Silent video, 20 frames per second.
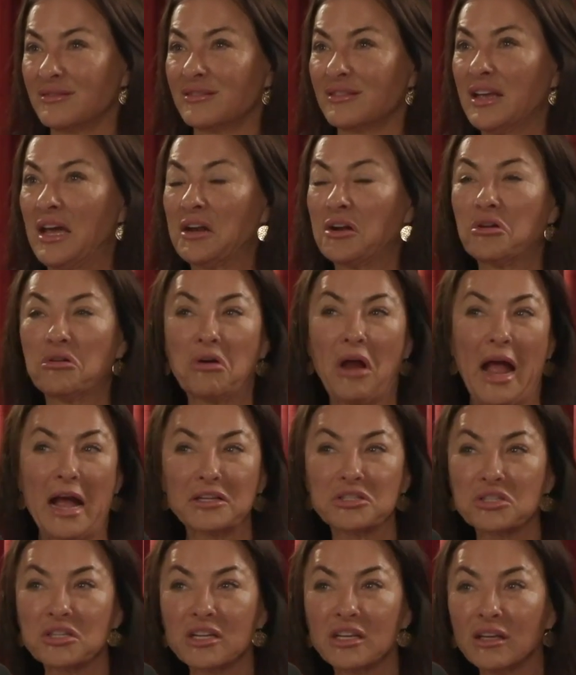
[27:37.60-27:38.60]
kind of
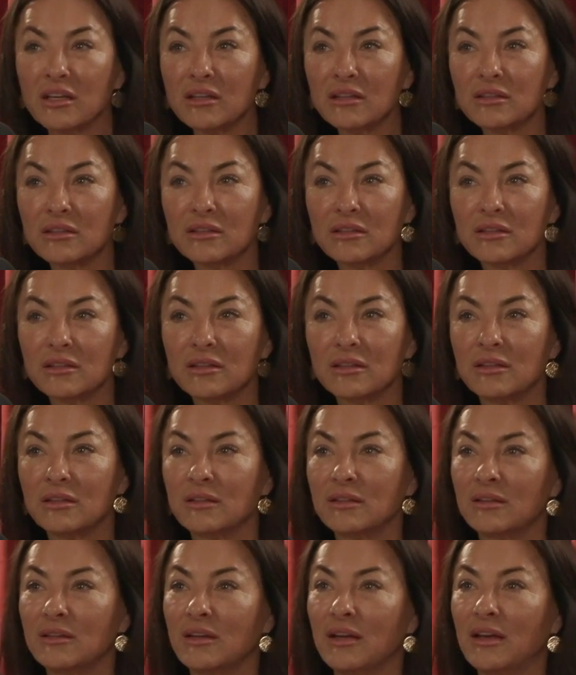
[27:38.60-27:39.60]
crotchety
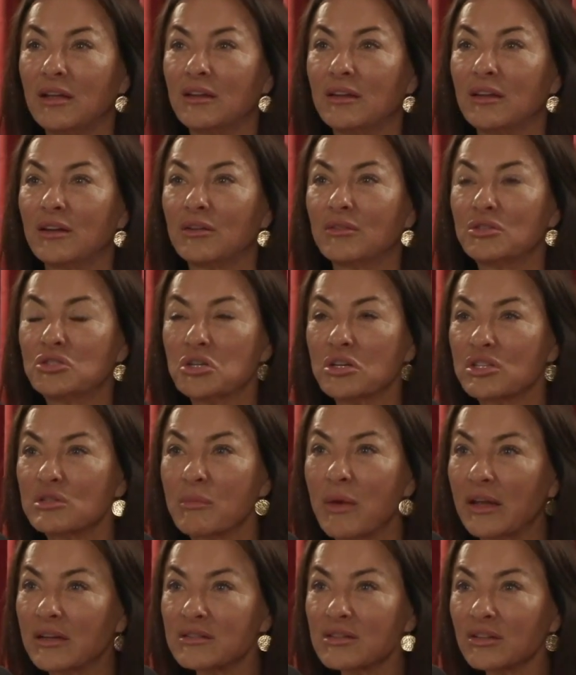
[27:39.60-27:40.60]
and
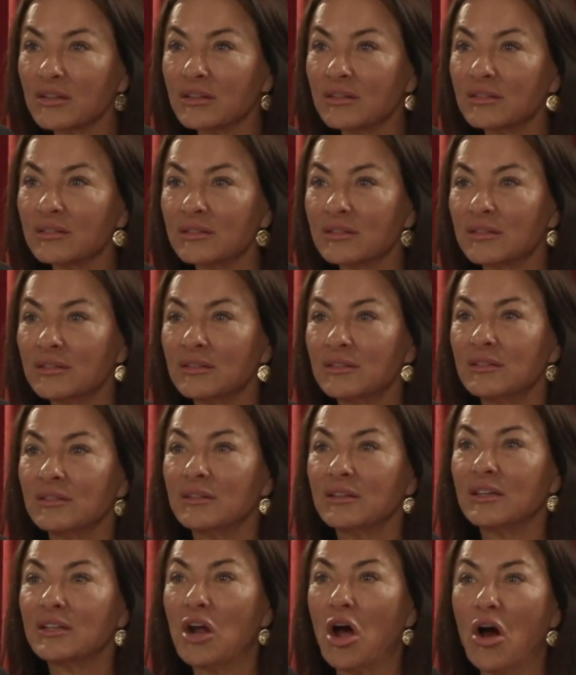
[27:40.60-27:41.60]
judgmental
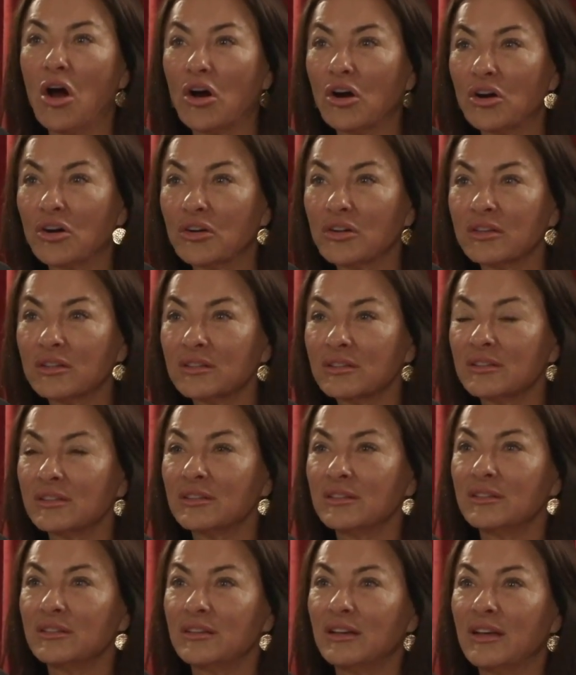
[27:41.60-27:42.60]
and hard,
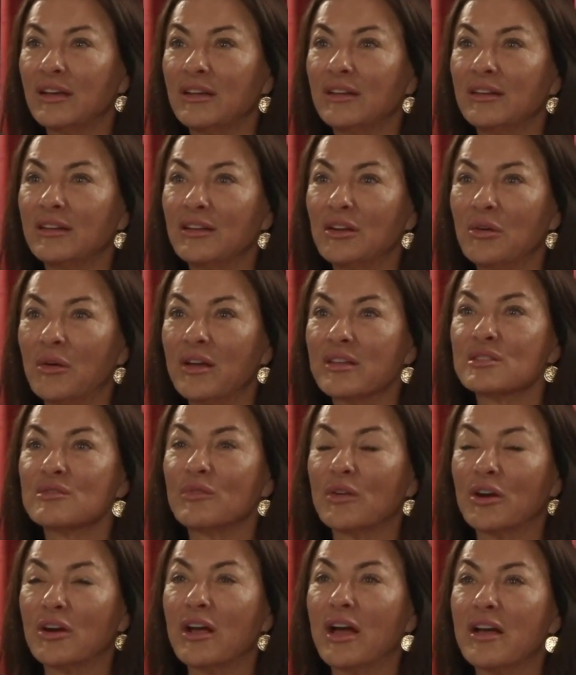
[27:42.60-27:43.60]
and has
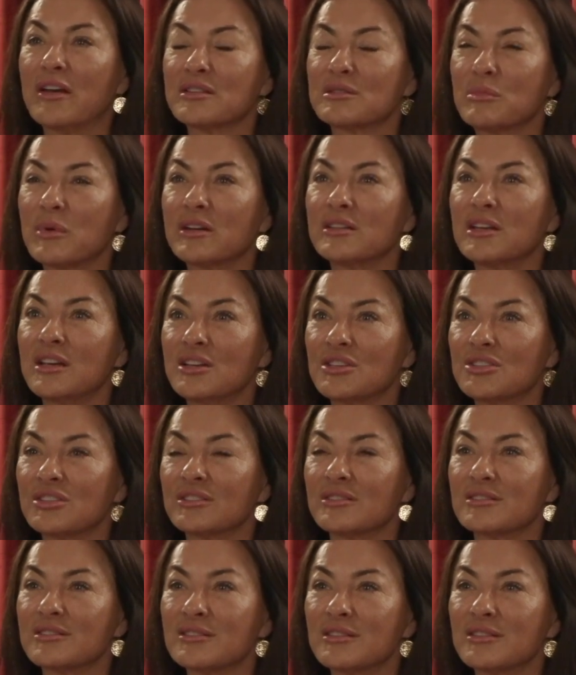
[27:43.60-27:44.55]
very high expectations.